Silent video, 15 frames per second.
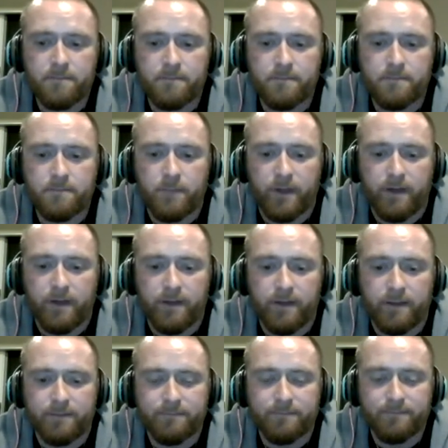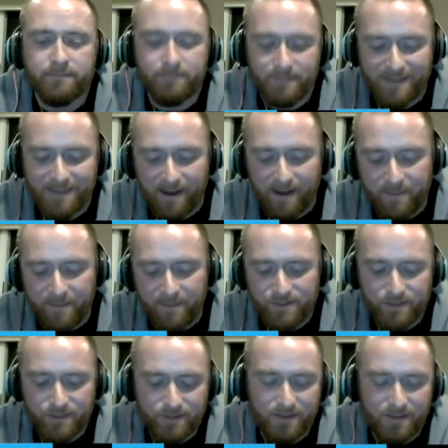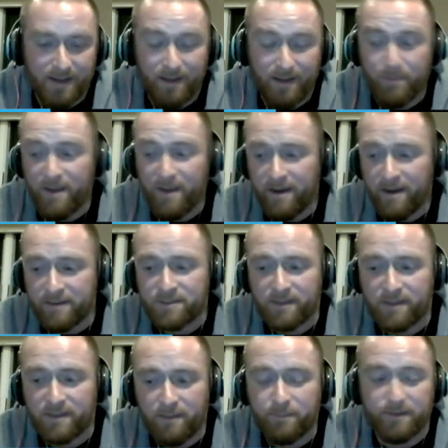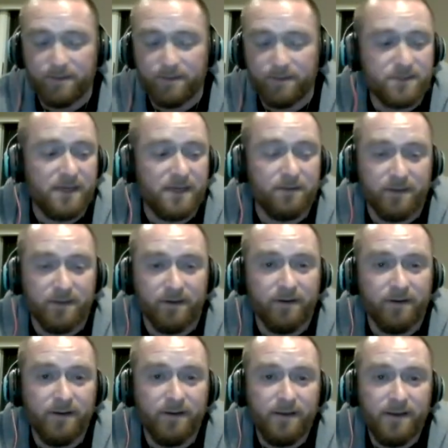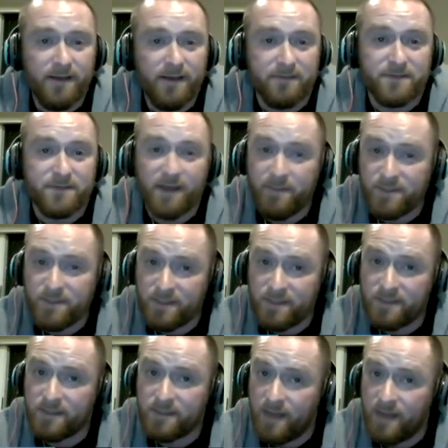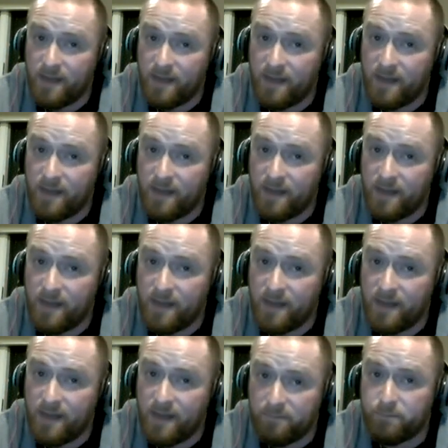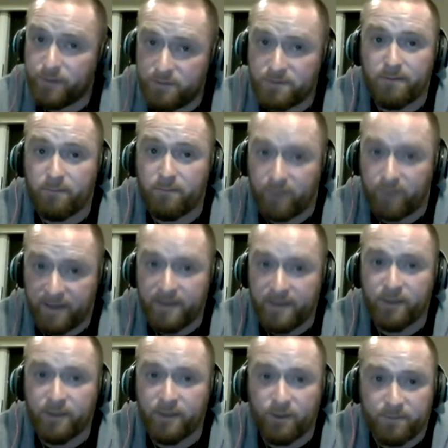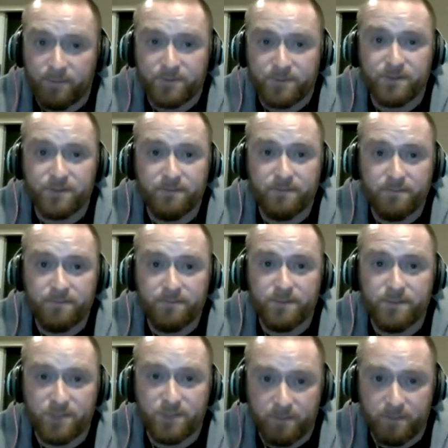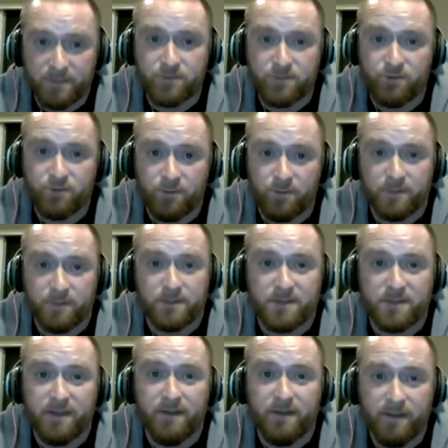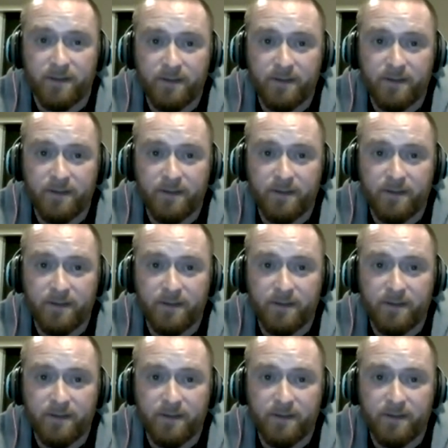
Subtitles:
But Thomas, I'll be honest, and I'll put this out there. If Thomas does not produce this week, ring the alarms. Something's wrong with this kid.